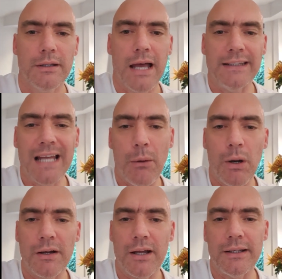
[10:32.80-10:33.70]

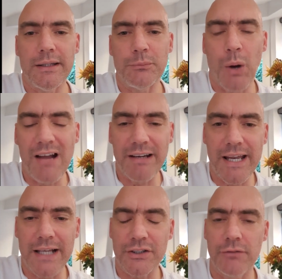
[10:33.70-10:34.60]
now, where it
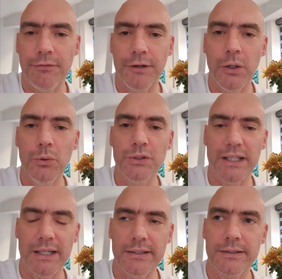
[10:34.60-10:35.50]
gets confusing
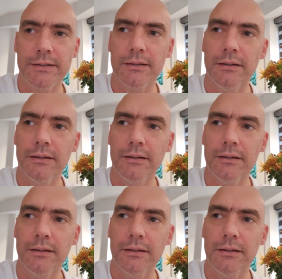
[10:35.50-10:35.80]
is